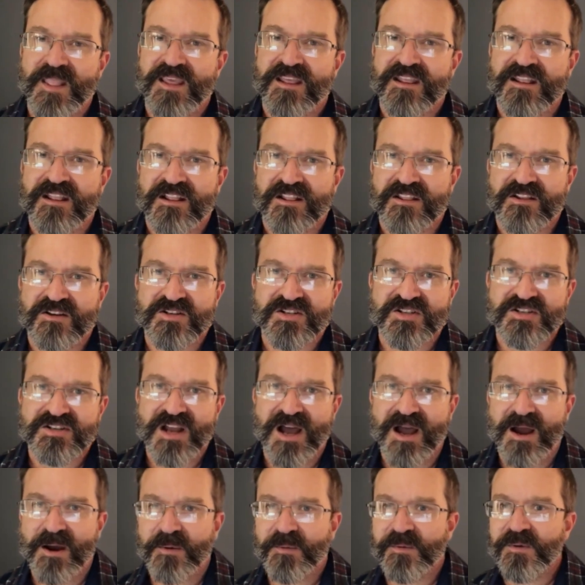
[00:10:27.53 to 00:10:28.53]
there's
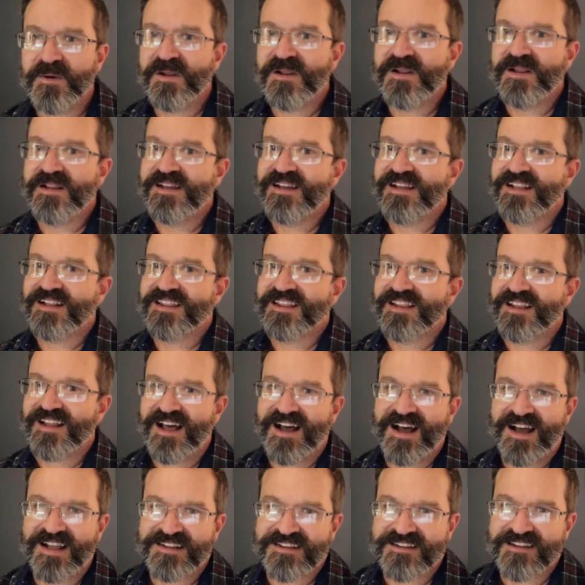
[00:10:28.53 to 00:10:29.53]
not really a
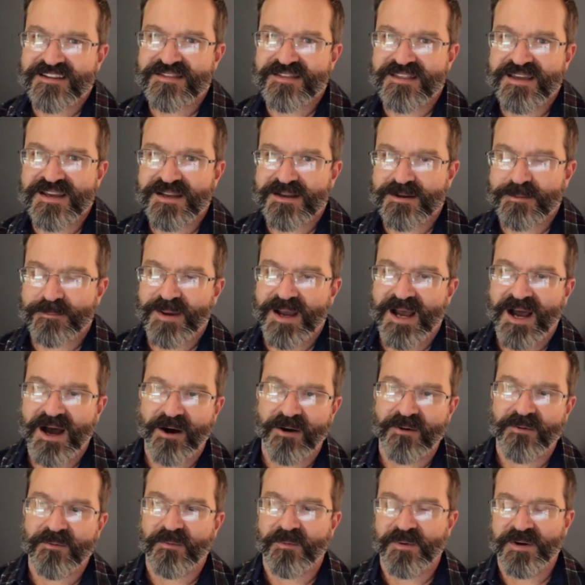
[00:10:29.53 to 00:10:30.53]
lot to think
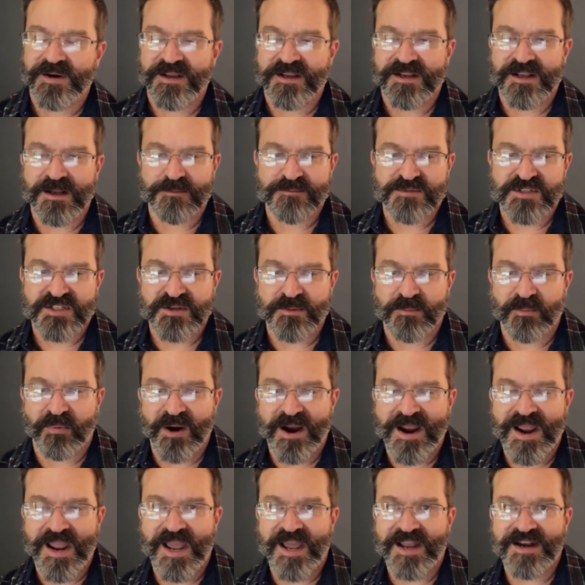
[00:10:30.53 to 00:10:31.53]
about when it comes to
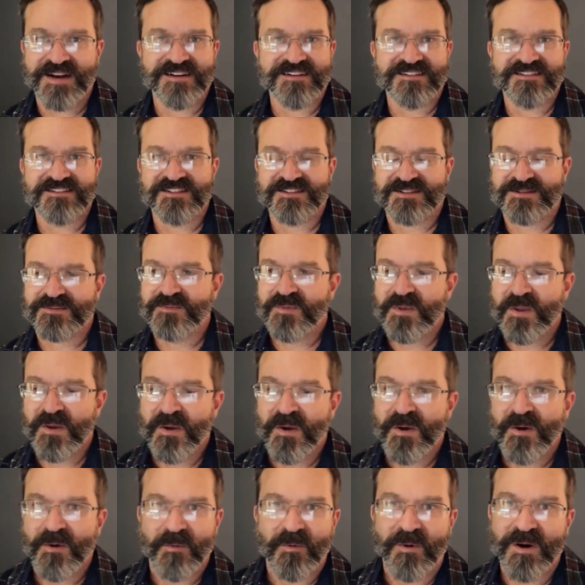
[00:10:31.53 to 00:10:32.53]
brand. Just
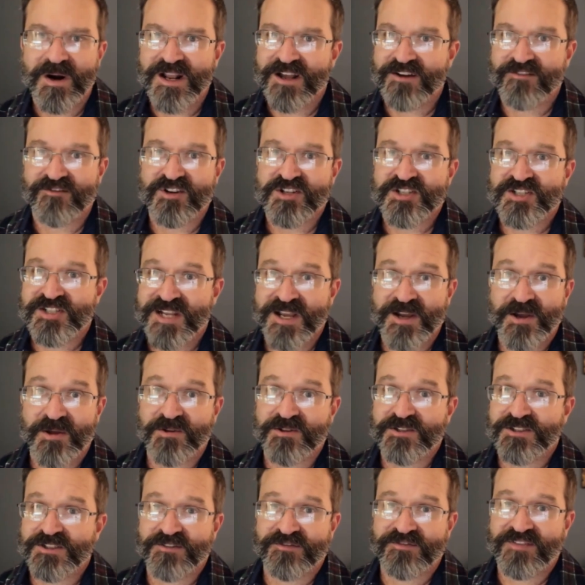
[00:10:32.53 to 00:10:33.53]
whatever
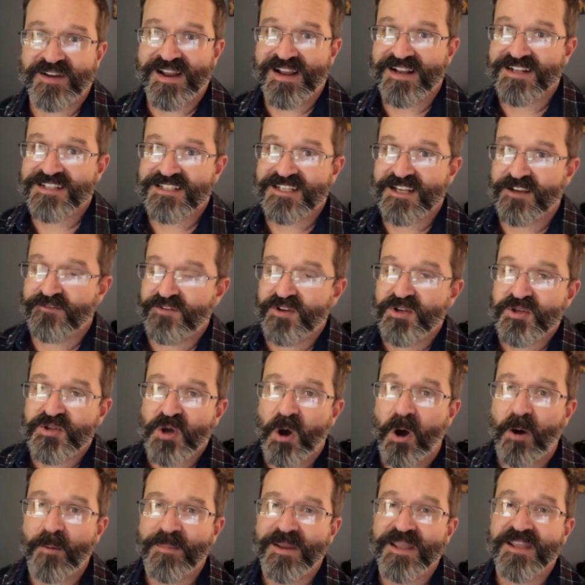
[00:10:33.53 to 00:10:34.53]
tickles your fancy. If you
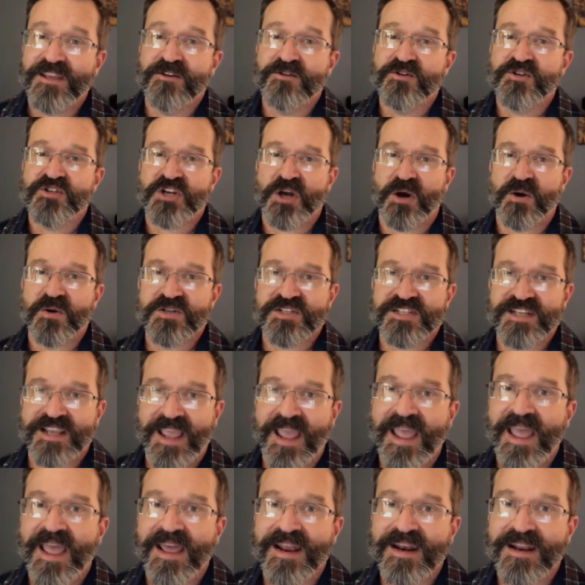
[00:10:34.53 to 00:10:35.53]
told me you chose
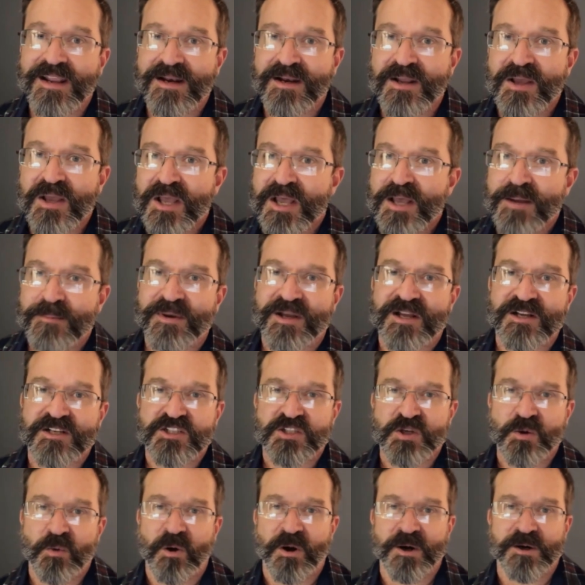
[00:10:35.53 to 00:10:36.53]
Canon because
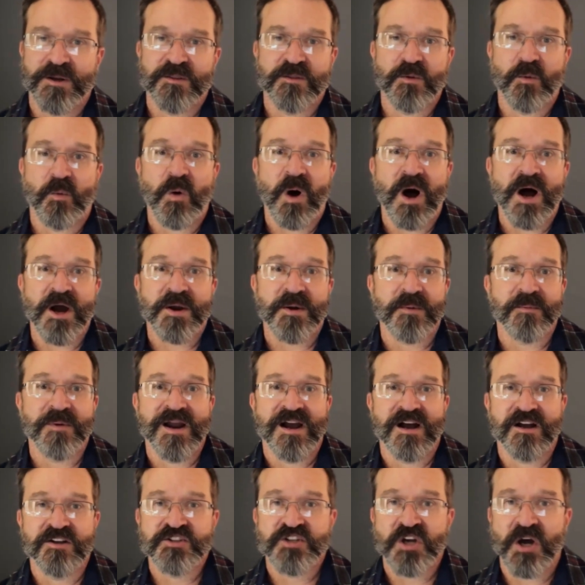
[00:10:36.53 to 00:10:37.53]
you wanted to walk
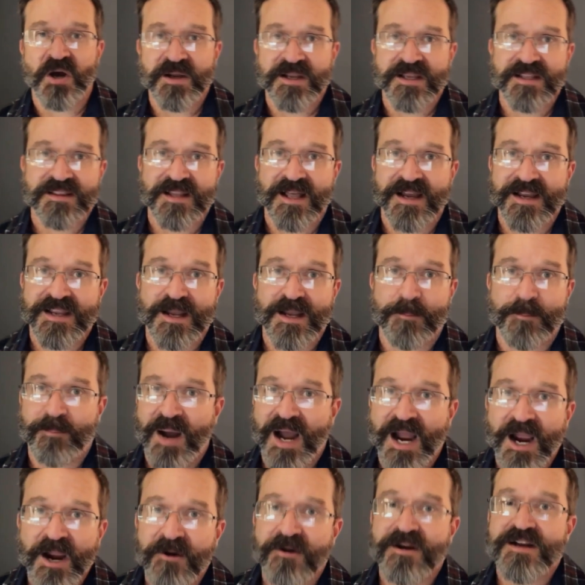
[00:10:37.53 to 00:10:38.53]
around talking like a
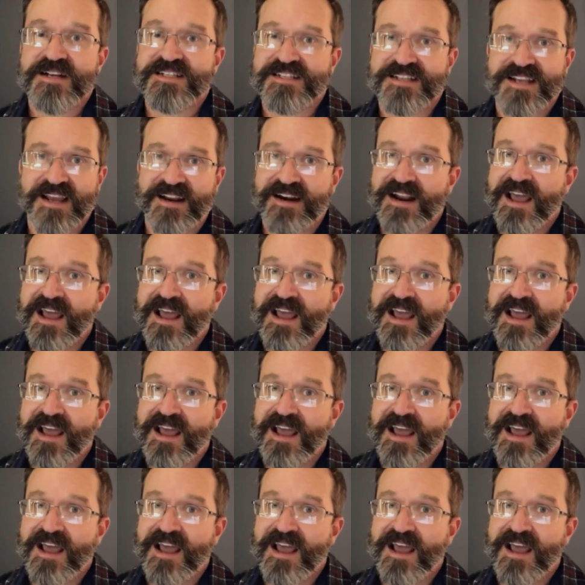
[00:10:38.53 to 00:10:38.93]
pirate saying,